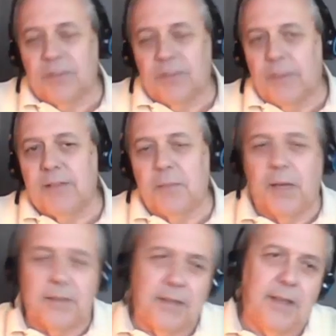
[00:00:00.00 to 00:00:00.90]
I did
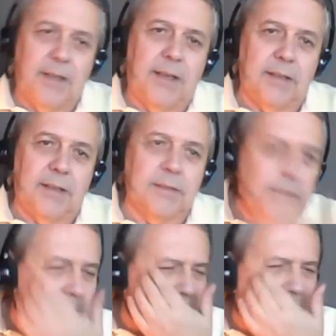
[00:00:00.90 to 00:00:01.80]
my thing, and
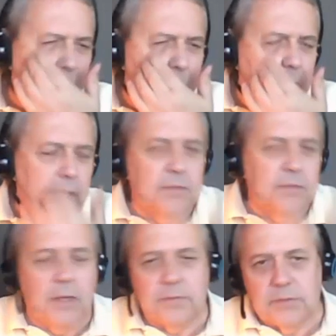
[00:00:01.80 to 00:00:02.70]
the topic of
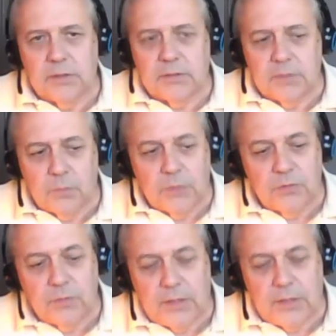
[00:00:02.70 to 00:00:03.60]
the
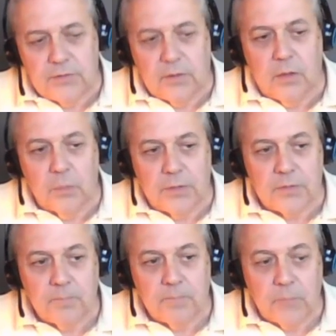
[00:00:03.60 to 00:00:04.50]
1-2 nights ago
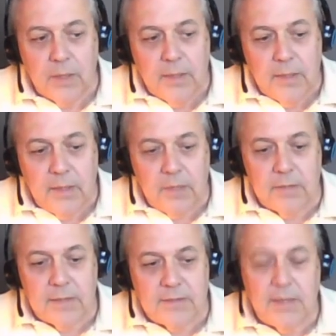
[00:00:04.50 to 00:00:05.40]
was, here are
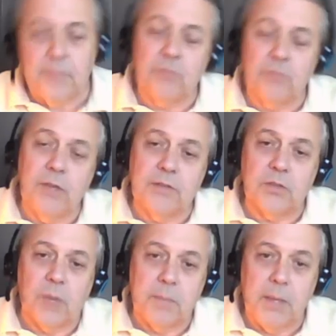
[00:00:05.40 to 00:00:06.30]
the 7 reasons
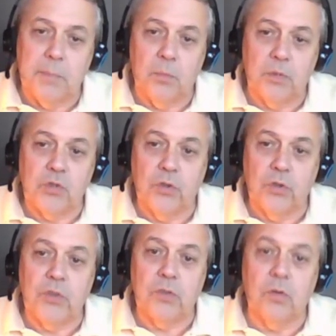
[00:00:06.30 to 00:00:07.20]
why people will
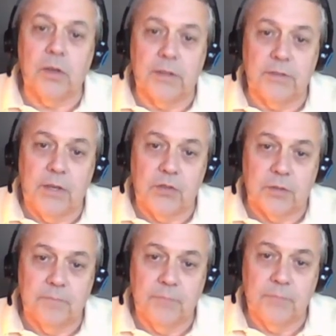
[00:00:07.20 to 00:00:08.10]
join your
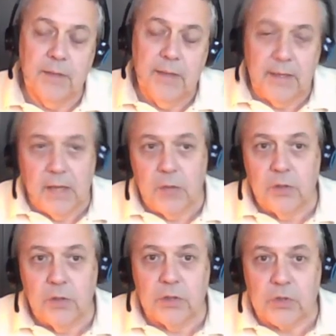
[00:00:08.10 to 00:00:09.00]
organization and how you
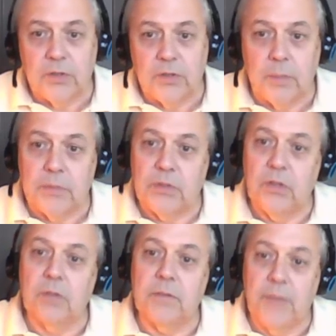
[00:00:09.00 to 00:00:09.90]
can turn them into
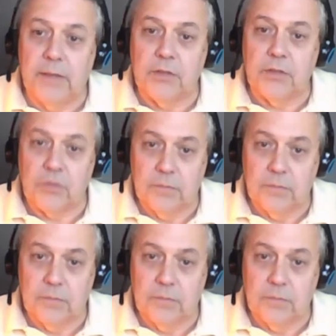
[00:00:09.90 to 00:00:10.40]
your advantage.